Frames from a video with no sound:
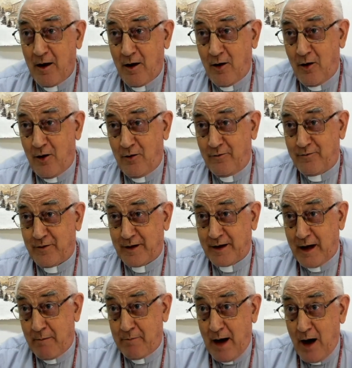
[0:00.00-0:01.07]
of
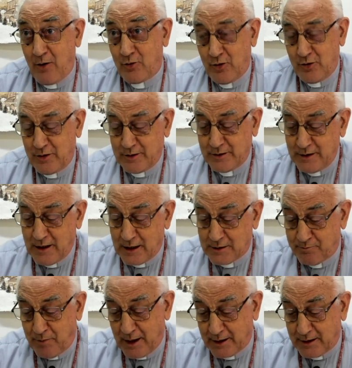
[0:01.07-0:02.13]
Rabaul, in a
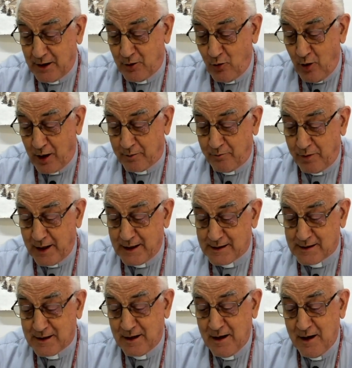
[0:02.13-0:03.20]
particular
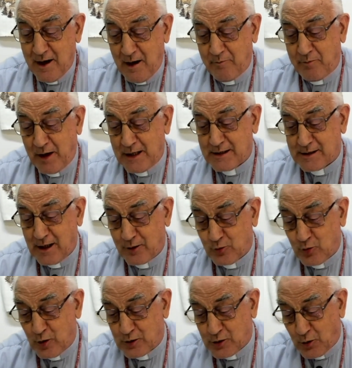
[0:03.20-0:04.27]
place, a place that
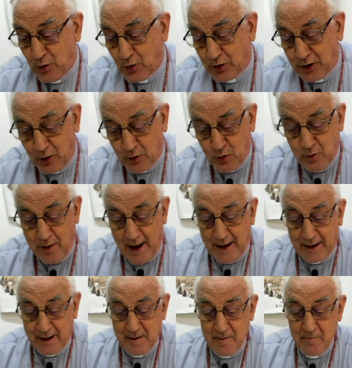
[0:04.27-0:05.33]
was called
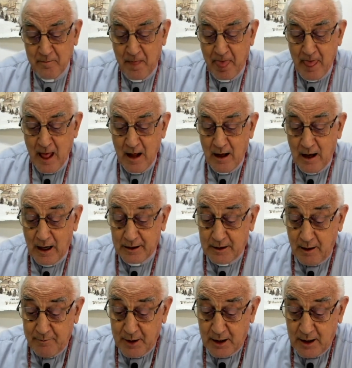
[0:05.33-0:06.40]
Tacubar. At
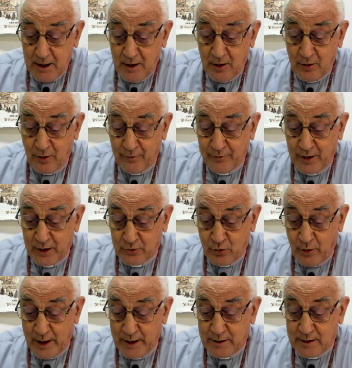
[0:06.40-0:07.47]
the beginning of the
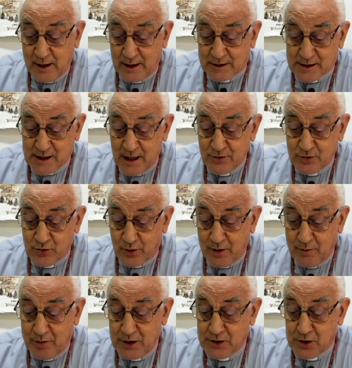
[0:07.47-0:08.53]
20th century,
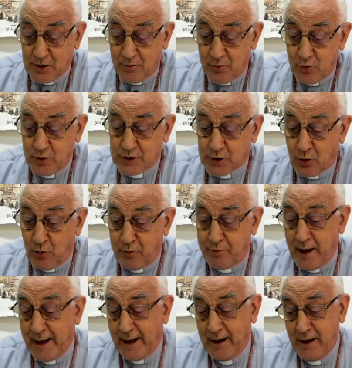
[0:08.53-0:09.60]
Bishop Louis
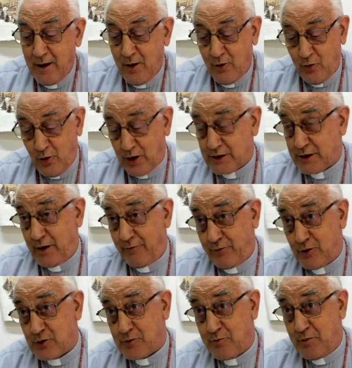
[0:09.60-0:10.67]
Coupe was the
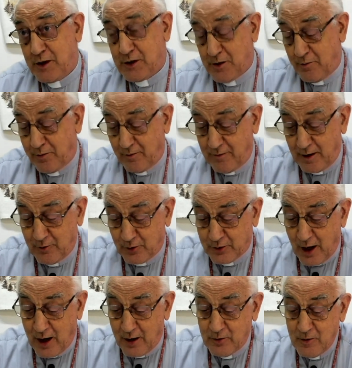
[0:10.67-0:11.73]
first bishop of
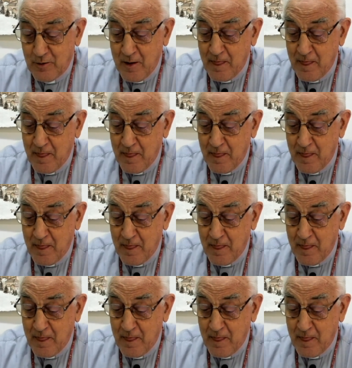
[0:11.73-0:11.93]
Alotau,